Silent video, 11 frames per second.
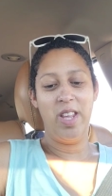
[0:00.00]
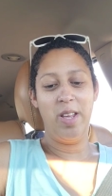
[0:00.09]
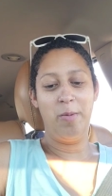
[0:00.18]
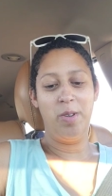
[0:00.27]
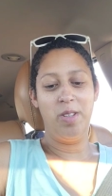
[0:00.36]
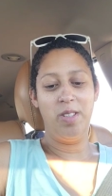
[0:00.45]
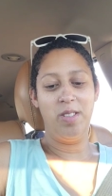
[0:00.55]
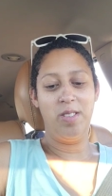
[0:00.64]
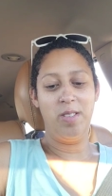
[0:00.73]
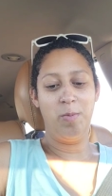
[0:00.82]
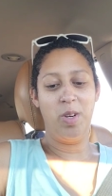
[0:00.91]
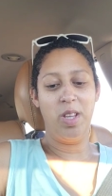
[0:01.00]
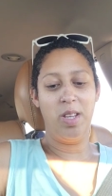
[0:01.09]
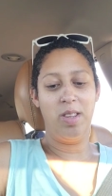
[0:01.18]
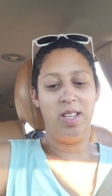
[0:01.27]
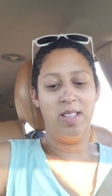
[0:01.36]
It was one
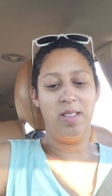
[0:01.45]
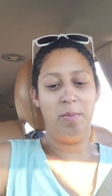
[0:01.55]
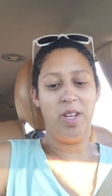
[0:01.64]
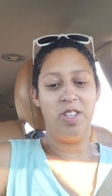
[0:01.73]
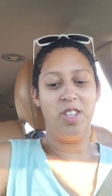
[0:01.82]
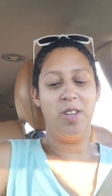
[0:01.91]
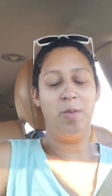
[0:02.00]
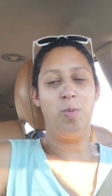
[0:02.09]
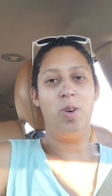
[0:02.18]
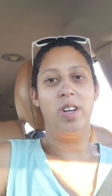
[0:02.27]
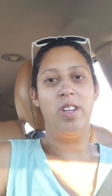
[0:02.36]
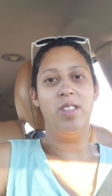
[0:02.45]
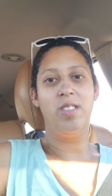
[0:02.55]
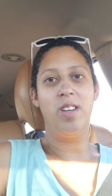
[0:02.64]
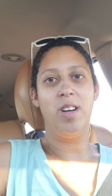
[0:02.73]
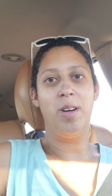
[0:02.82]
of the things that mentioned
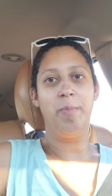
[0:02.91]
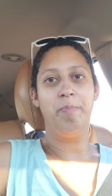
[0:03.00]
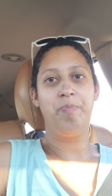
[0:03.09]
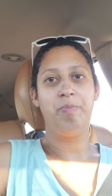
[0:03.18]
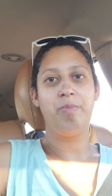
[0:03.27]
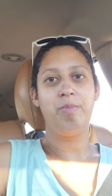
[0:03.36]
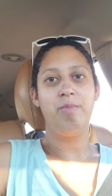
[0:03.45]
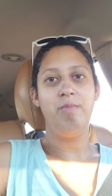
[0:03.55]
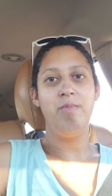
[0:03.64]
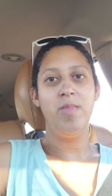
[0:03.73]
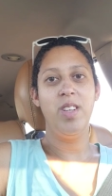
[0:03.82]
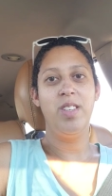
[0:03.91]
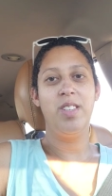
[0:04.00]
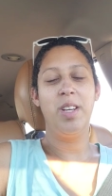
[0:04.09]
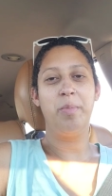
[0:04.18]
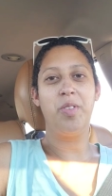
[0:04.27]
was um,
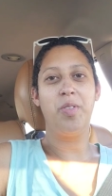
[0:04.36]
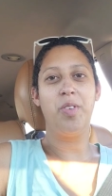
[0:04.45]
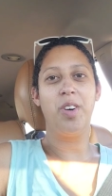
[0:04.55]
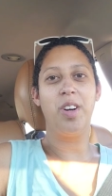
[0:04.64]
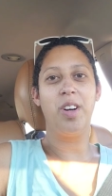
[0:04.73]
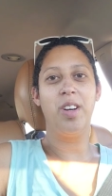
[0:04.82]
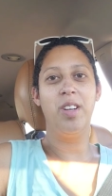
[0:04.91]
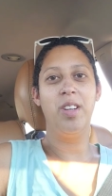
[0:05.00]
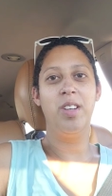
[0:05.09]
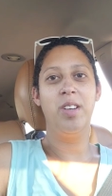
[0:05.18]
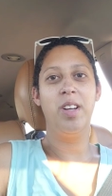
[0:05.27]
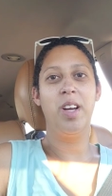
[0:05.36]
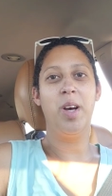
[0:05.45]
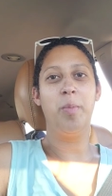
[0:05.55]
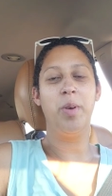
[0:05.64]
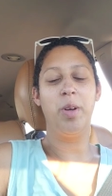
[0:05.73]
tips for
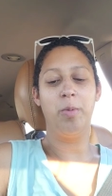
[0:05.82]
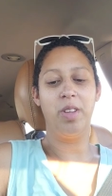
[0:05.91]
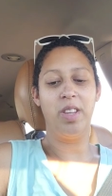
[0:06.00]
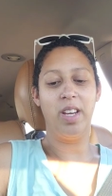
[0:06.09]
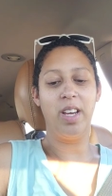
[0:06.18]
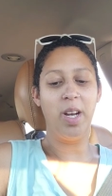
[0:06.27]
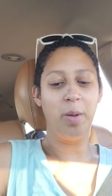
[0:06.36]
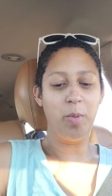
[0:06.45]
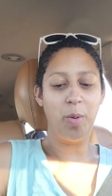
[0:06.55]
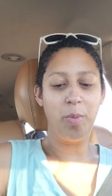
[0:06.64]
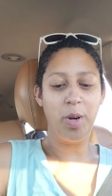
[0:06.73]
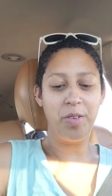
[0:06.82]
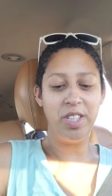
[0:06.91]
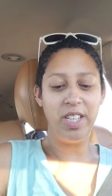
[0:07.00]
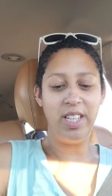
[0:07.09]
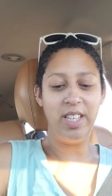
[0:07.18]
helping with like getting more
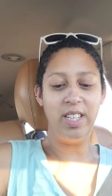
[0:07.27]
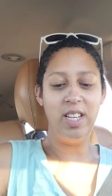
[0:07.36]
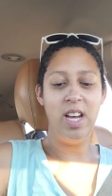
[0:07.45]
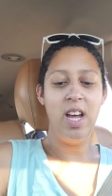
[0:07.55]
protein